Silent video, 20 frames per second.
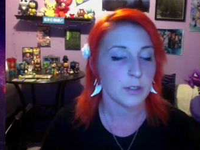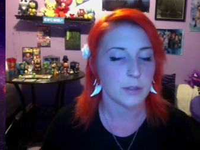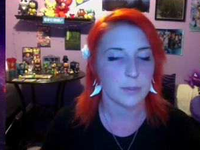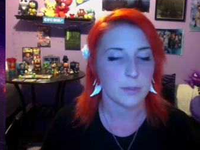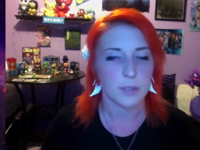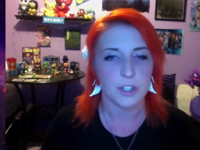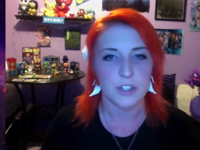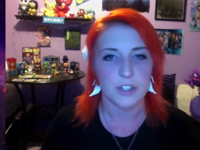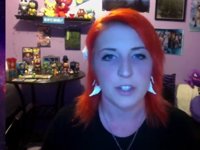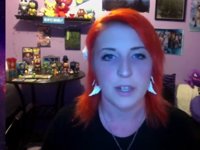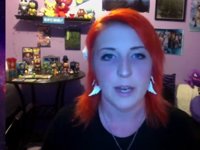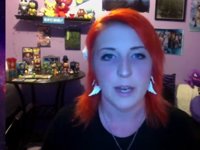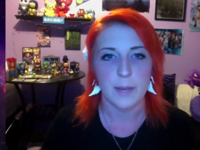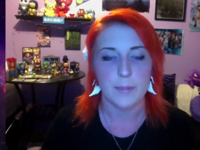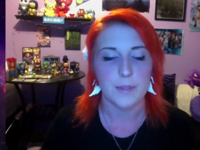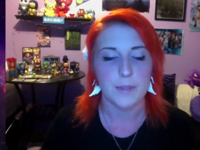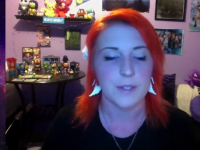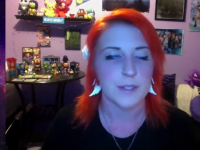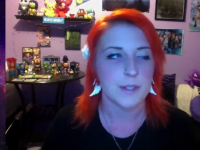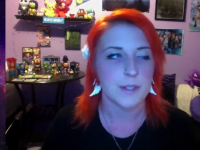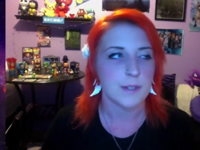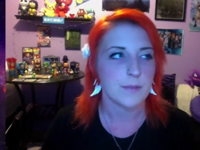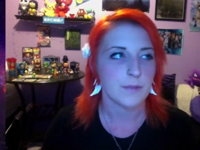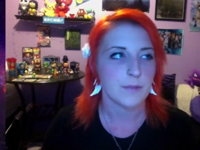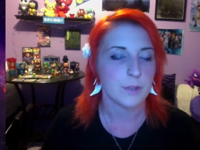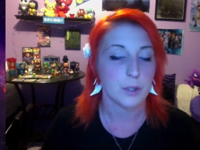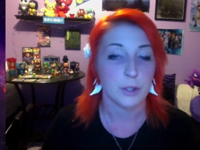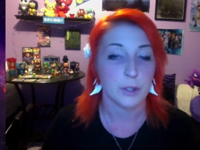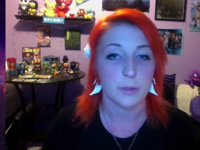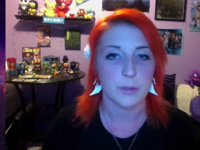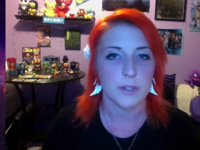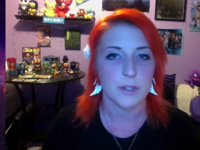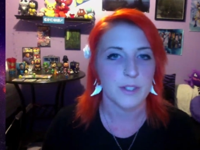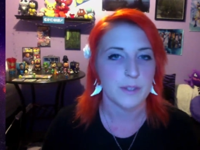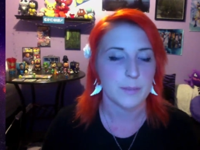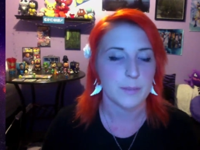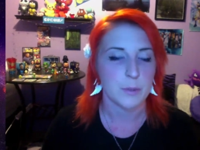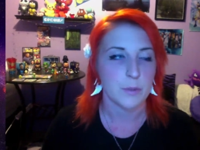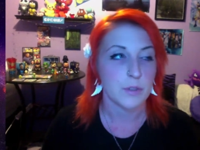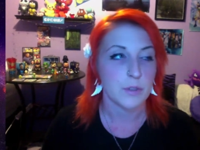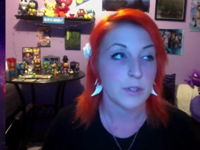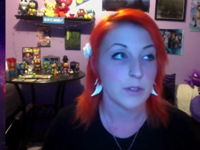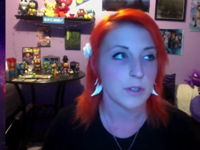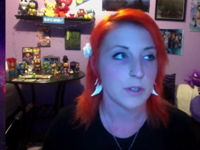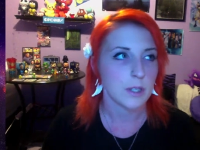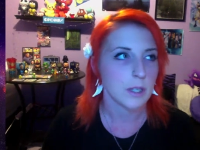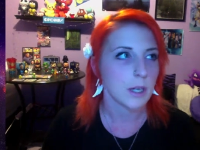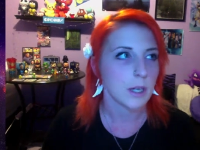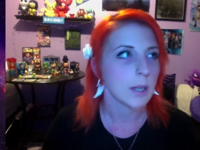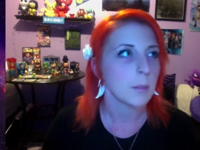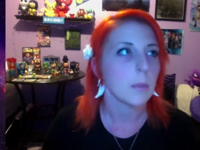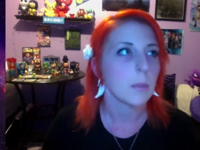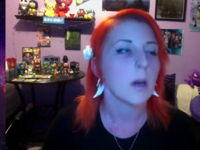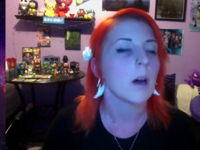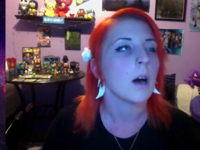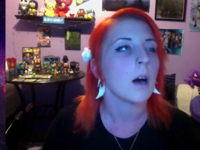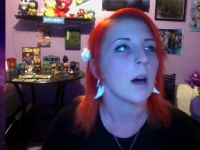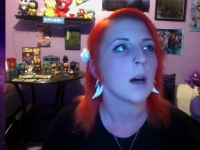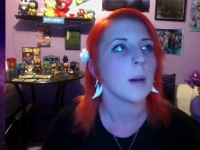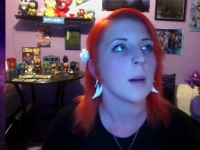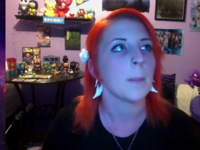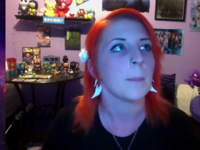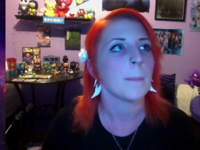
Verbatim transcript: depression happens for no reason most of the time, um,